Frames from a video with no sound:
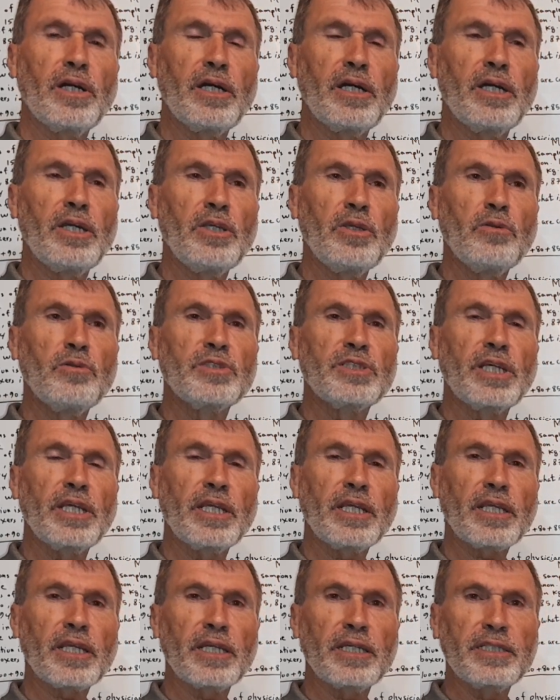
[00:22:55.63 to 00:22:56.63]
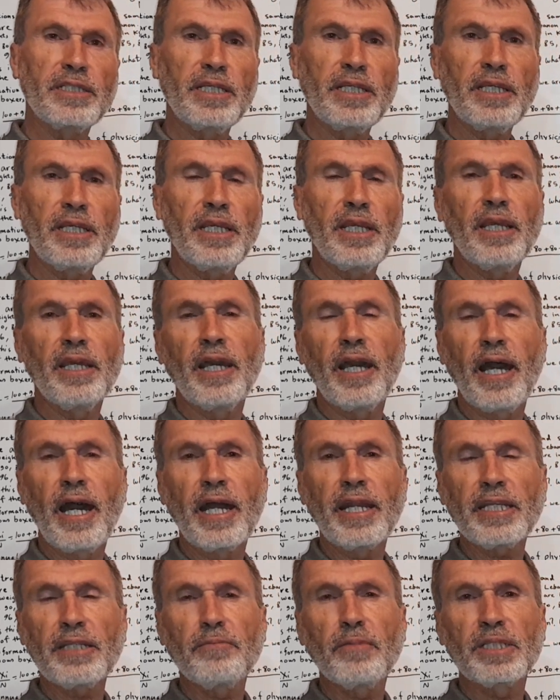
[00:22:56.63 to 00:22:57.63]
using the
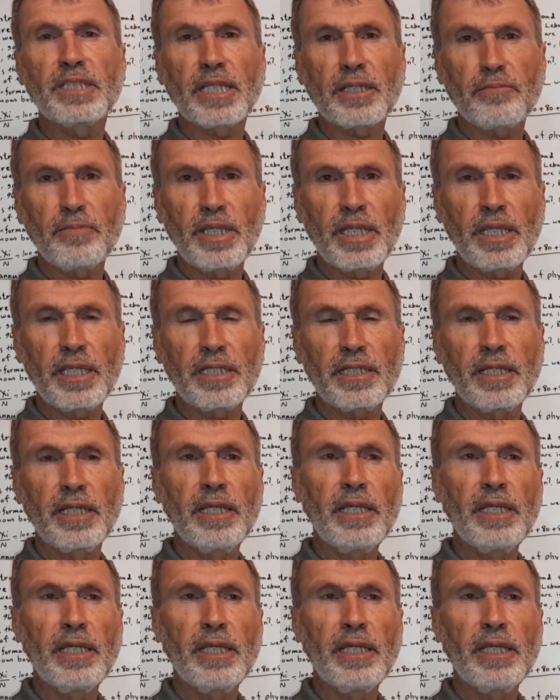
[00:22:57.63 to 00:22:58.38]
arithmetic mean,